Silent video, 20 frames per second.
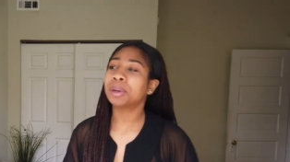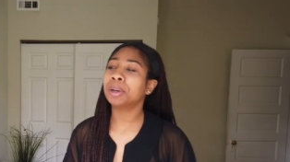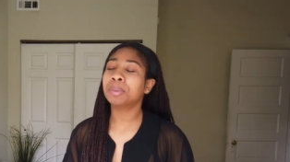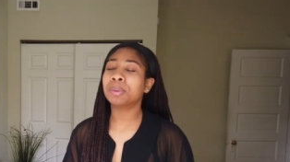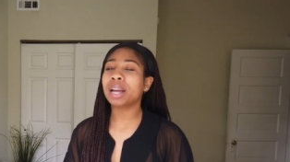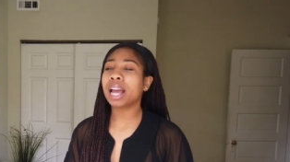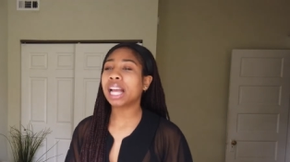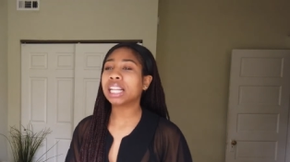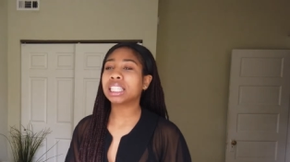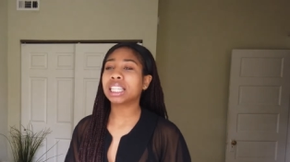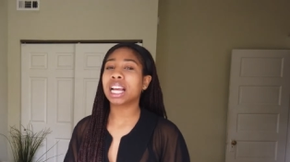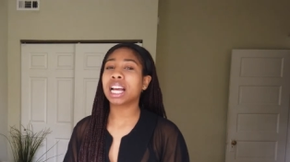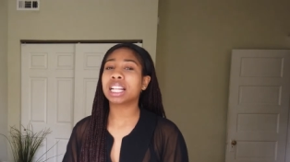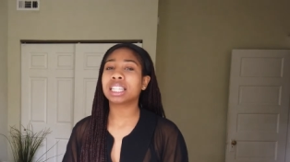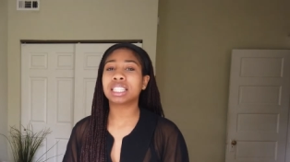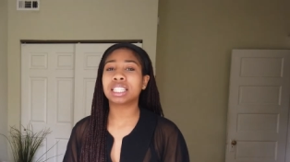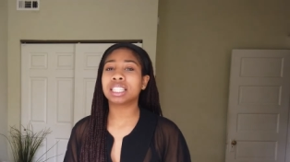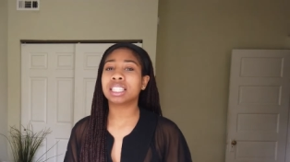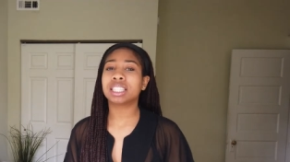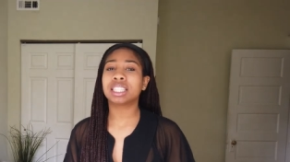In
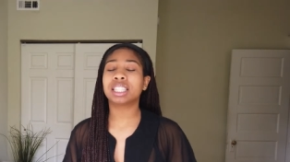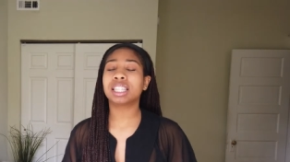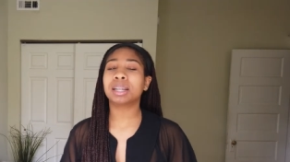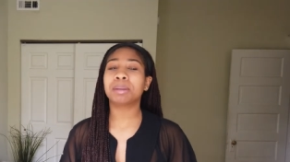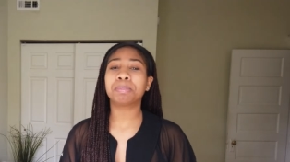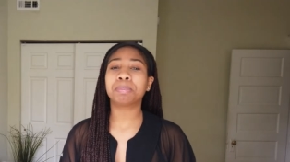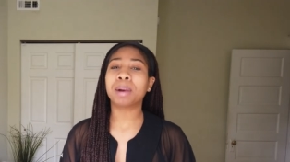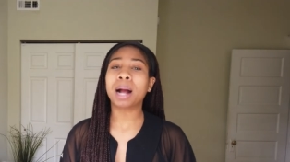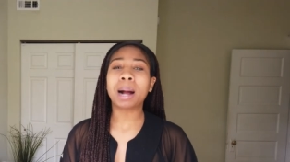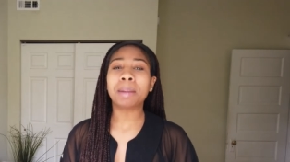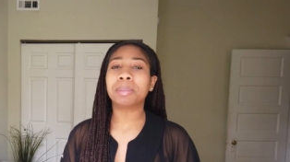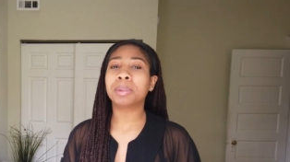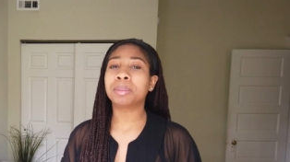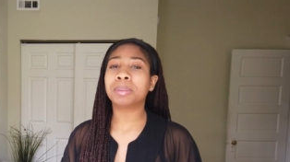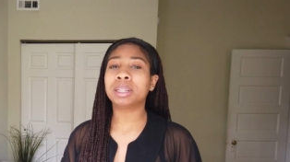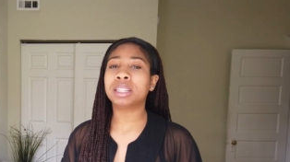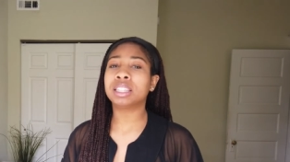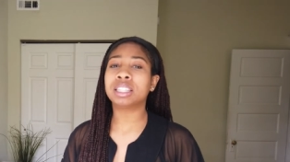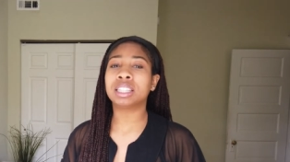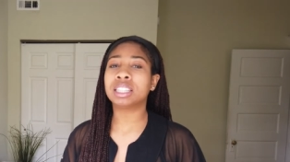actuality, she
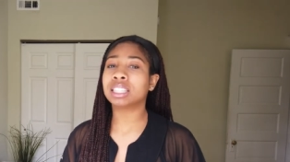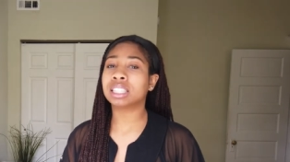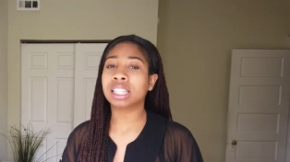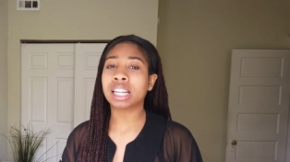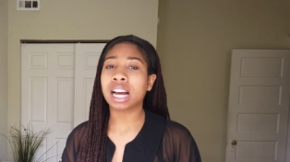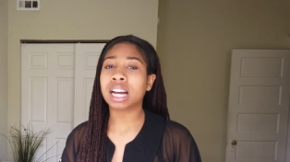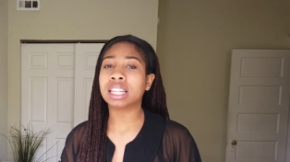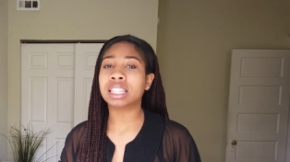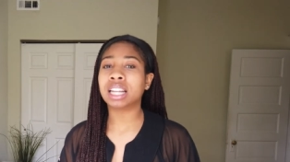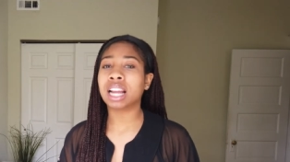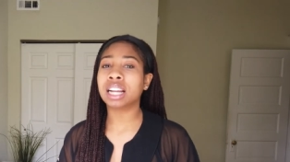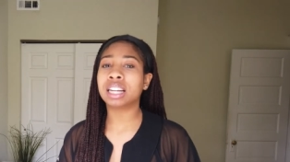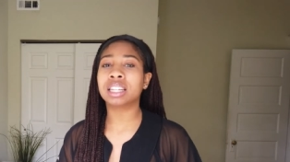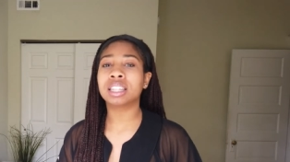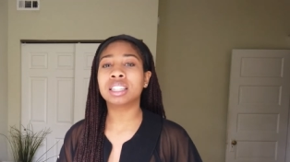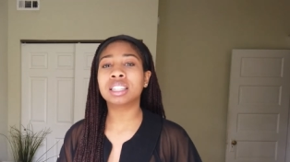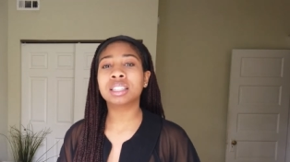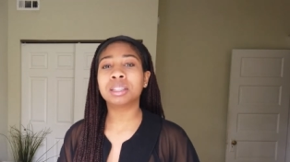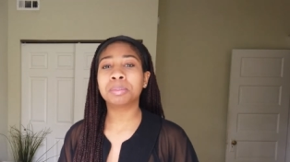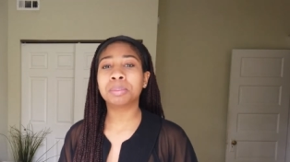probably is not
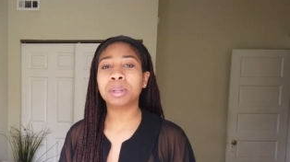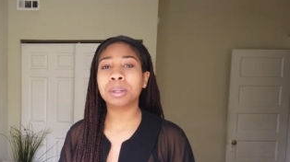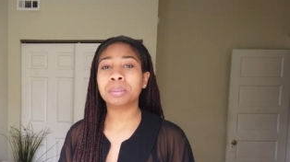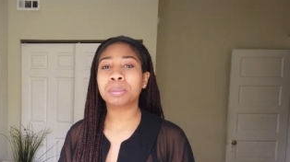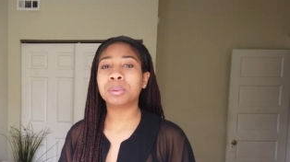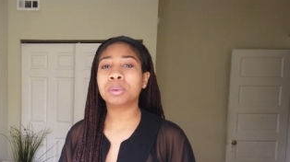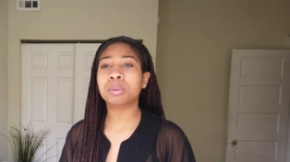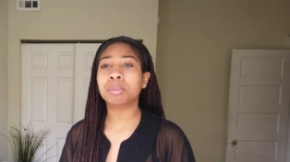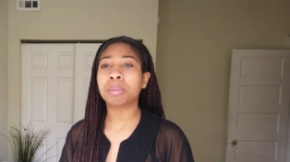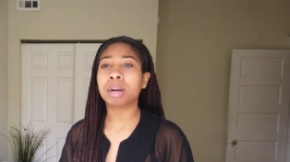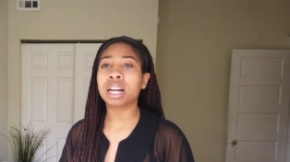dating other people.